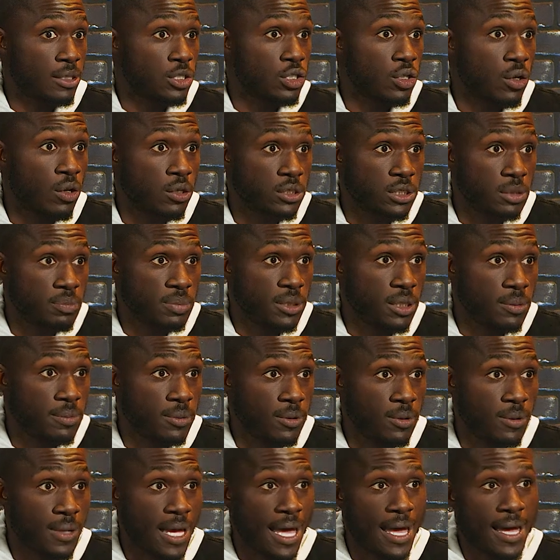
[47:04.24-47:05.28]
talk to
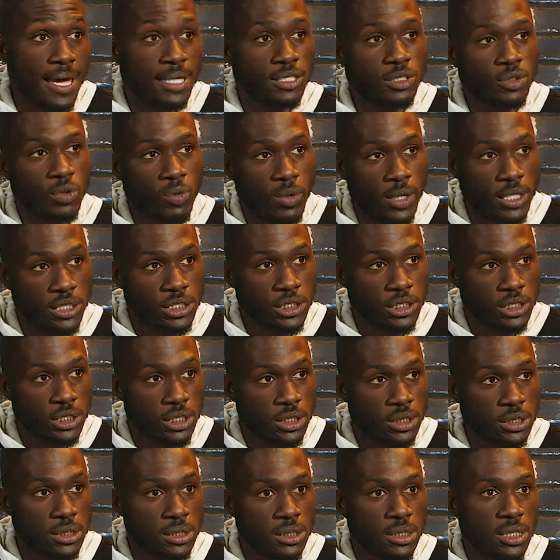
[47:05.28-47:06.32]
people, ask
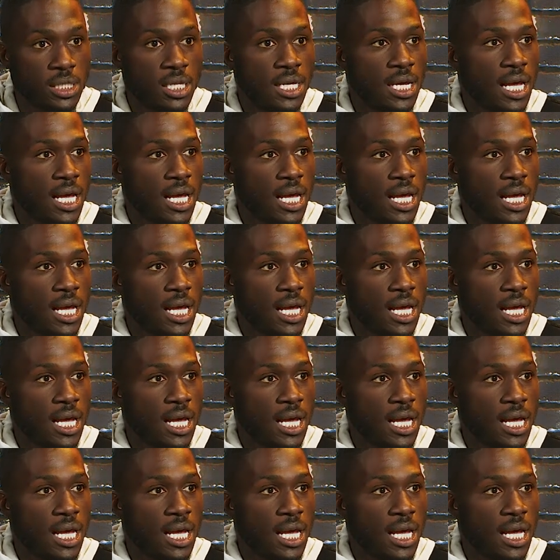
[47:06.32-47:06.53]
questions.